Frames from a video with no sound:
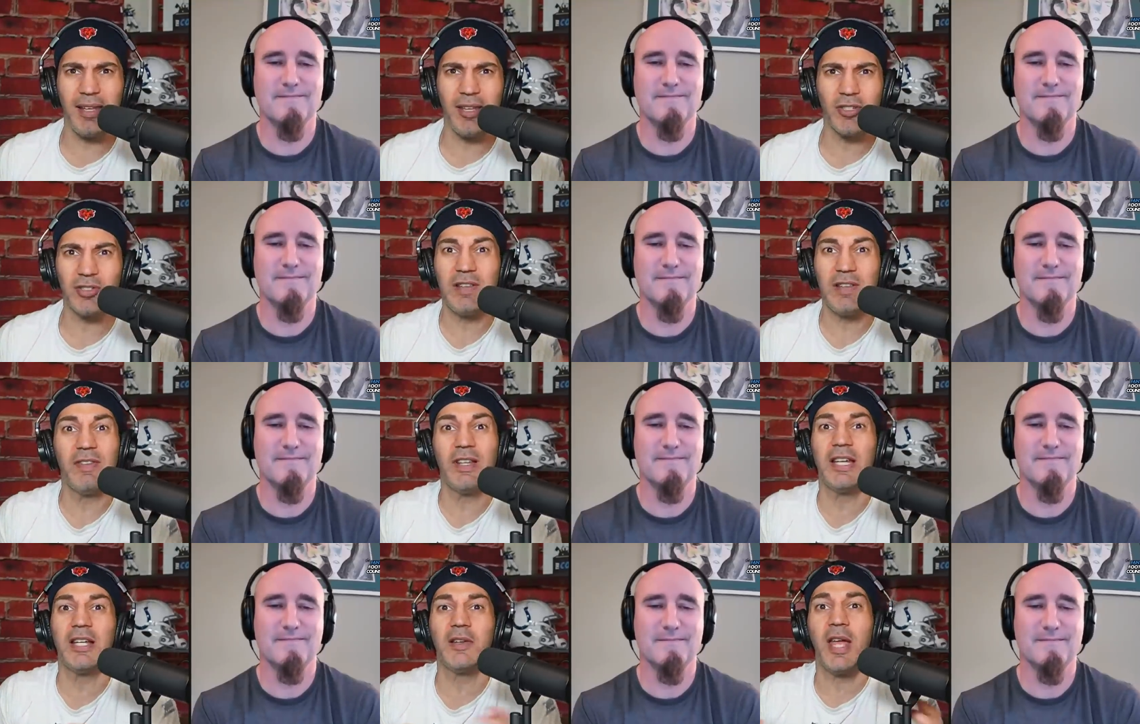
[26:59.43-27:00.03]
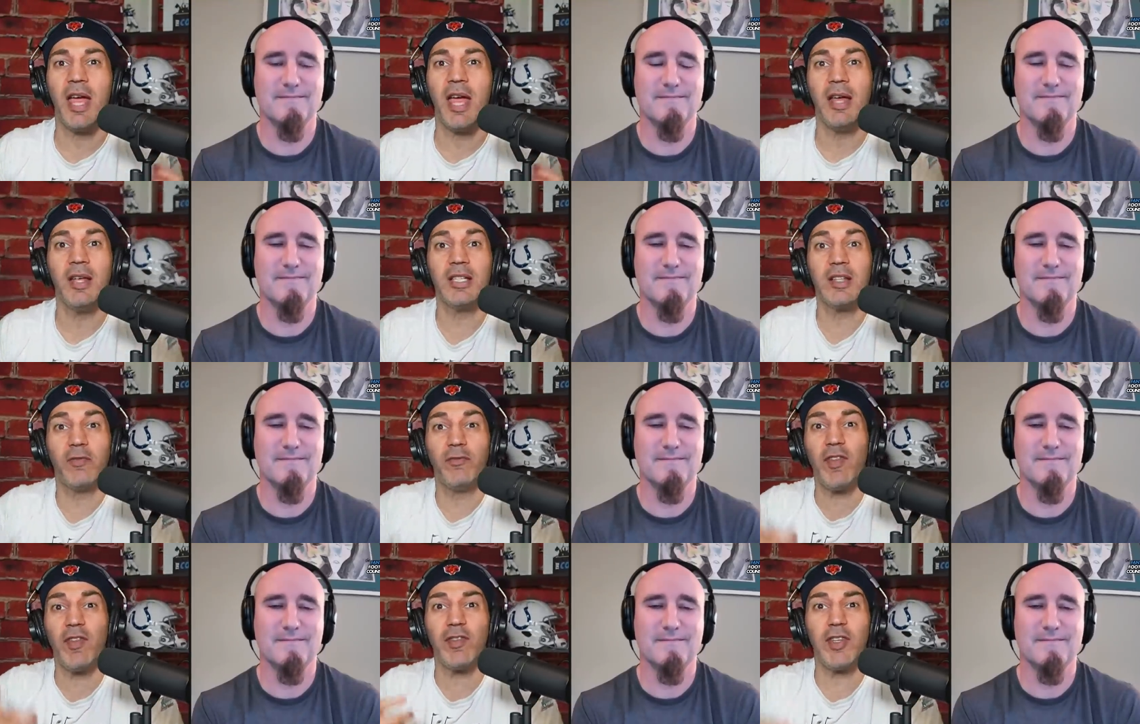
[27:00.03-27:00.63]
Speaker 1: There's even a,
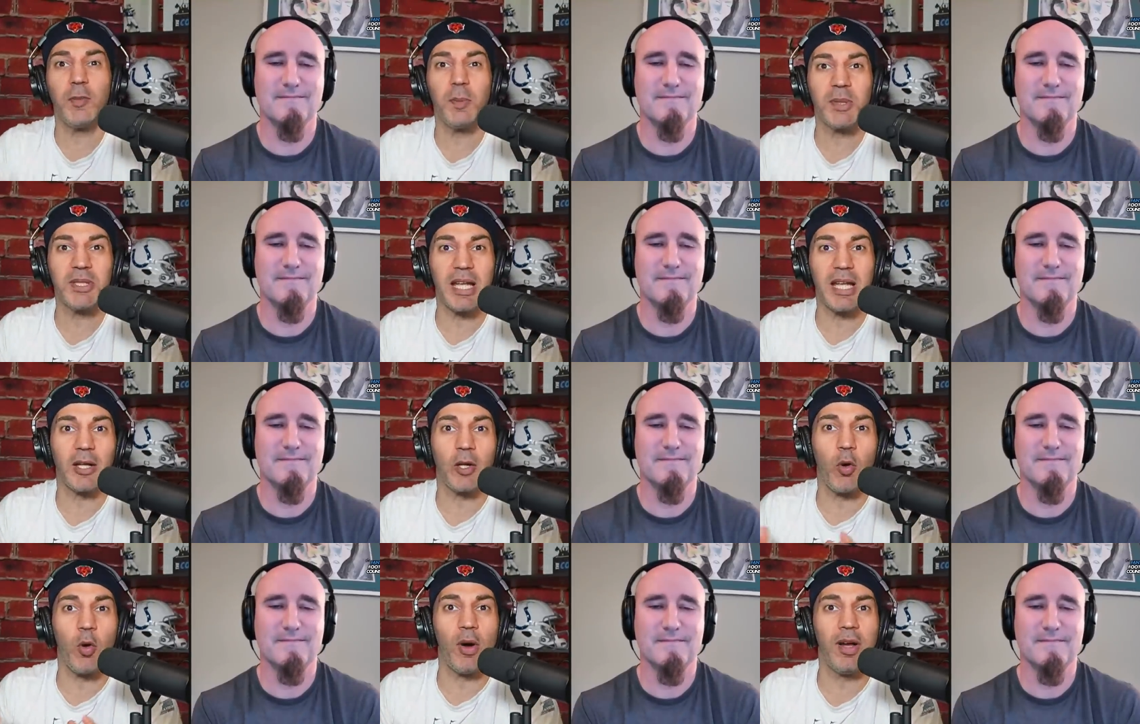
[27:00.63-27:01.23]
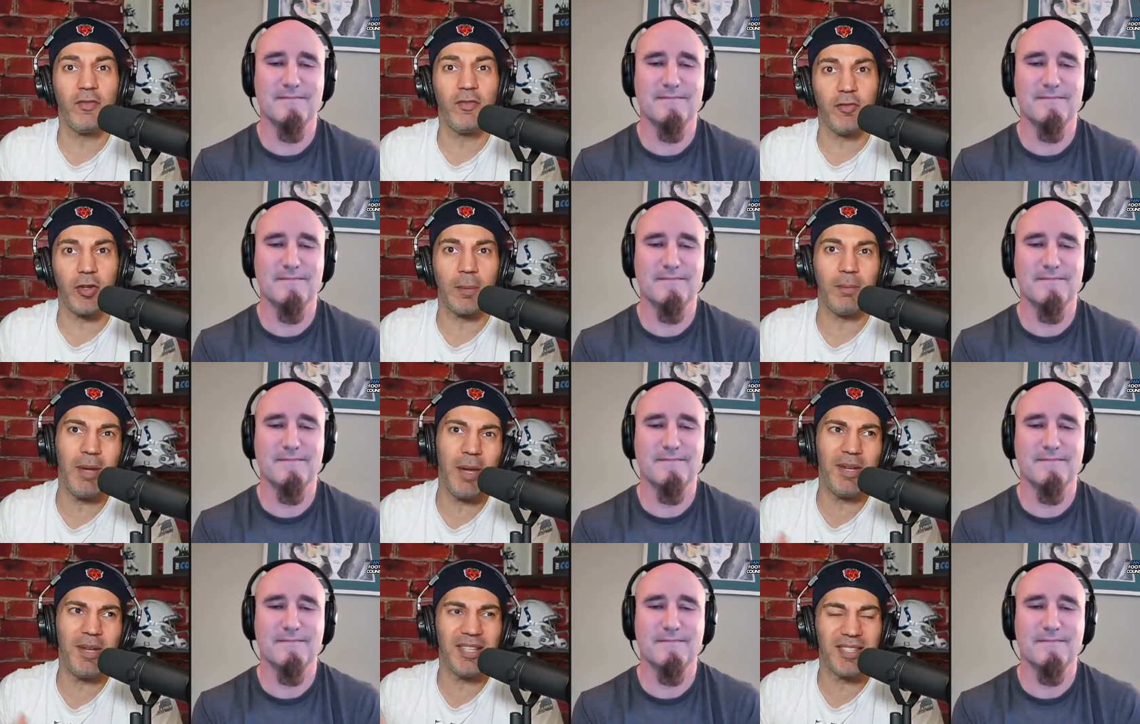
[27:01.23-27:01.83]
there's a fifty percent coin flip,
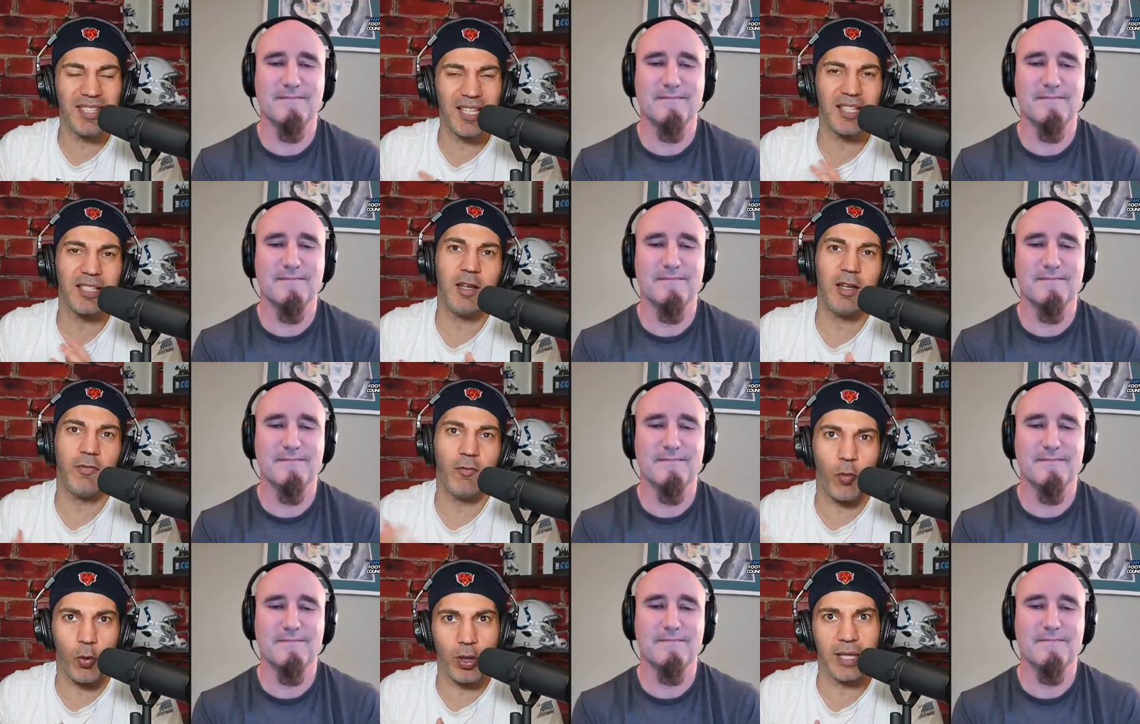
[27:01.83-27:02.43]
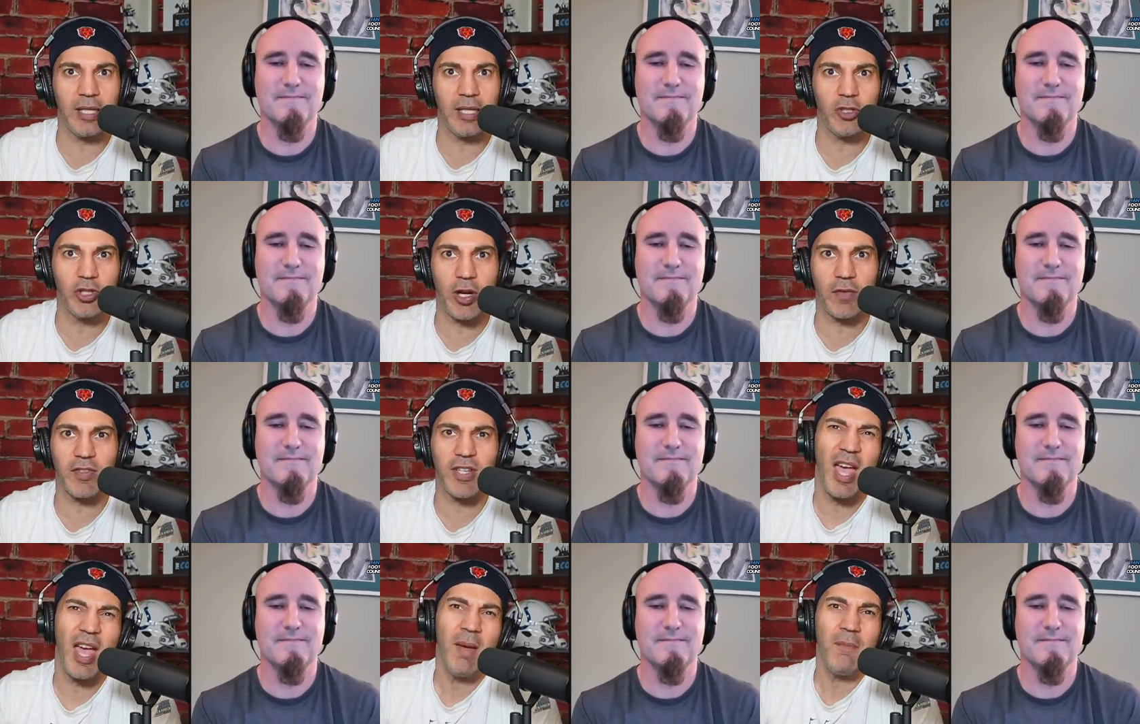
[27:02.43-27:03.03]
maybe sixty forty in
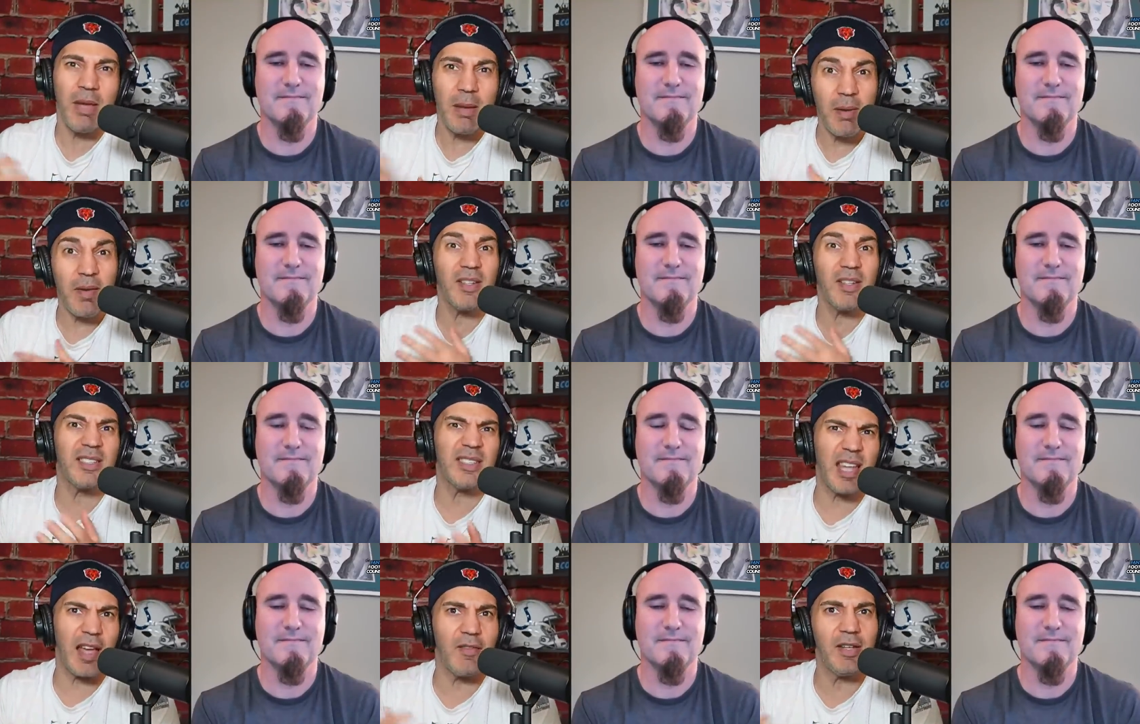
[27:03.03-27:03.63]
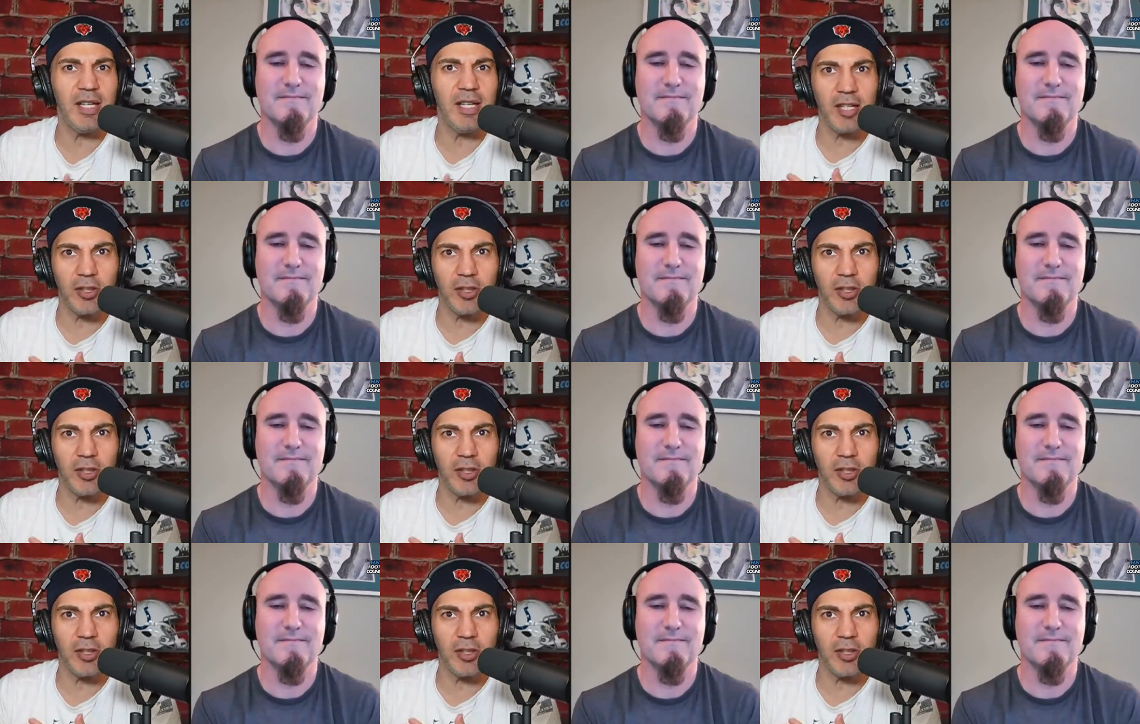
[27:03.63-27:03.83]
Jefferson, maybe even seventy